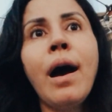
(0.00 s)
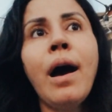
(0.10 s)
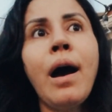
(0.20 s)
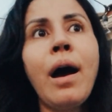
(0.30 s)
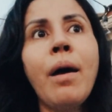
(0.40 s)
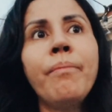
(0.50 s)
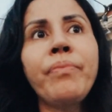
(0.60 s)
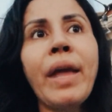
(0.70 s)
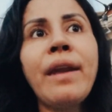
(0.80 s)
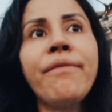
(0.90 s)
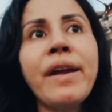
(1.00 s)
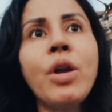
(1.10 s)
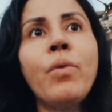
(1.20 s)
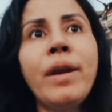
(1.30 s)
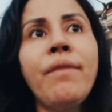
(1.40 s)
And if I
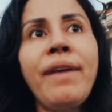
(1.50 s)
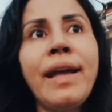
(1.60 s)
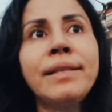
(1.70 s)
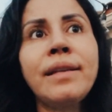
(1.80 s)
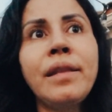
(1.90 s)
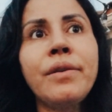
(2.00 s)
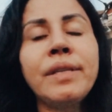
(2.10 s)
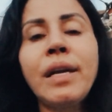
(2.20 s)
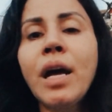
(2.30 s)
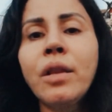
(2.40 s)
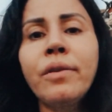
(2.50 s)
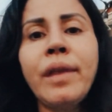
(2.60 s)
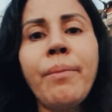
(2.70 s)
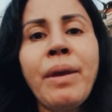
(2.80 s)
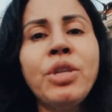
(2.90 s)
know in advance that there's a color
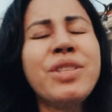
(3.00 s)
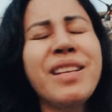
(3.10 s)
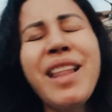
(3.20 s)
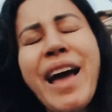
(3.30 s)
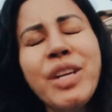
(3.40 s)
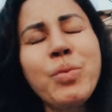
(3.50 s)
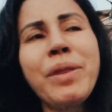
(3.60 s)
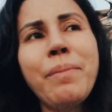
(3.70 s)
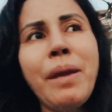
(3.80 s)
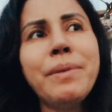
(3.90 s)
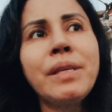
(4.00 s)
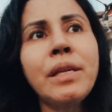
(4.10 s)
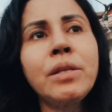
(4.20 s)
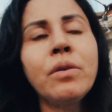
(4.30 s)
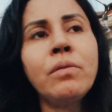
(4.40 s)
that may just clash with the baby
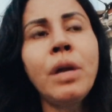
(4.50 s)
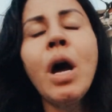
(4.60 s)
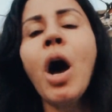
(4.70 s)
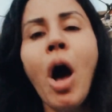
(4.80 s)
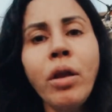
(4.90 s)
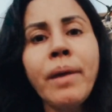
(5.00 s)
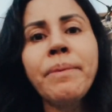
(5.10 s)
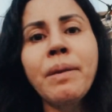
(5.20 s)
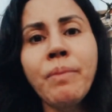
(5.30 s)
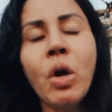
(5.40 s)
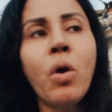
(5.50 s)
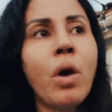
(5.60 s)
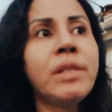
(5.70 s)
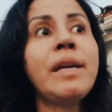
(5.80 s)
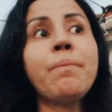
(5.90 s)
skin tone, I'll let them know.
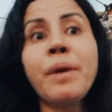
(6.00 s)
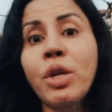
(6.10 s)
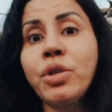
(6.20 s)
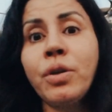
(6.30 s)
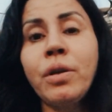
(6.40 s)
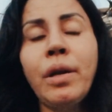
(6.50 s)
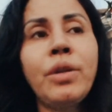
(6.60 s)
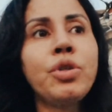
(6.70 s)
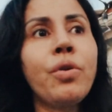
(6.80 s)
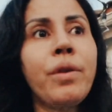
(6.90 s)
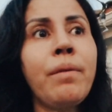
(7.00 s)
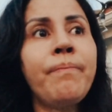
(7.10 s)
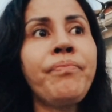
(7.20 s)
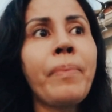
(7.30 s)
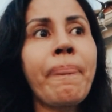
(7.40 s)
I'll take a picture and show them
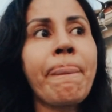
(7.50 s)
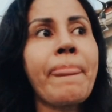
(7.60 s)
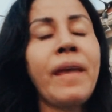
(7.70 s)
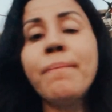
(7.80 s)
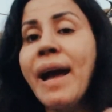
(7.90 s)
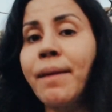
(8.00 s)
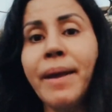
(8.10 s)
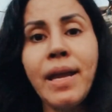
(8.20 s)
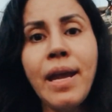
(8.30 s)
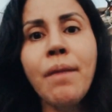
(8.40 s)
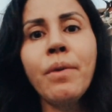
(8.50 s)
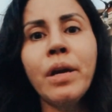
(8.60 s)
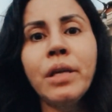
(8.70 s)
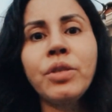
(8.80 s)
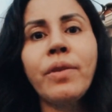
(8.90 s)
in the back of my
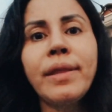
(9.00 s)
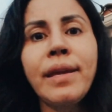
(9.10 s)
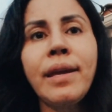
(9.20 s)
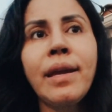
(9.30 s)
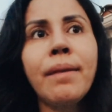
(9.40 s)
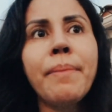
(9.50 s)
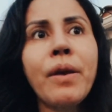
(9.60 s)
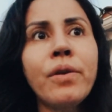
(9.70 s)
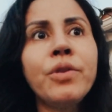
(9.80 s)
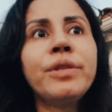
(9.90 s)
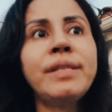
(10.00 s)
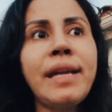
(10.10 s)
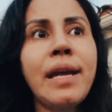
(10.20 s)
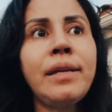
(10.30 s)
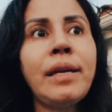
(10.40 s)
camera so that they can get a better
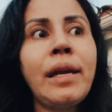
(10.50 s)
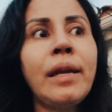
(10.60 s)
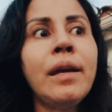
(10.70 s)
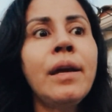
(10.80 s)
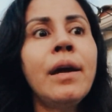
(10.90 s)
understanding,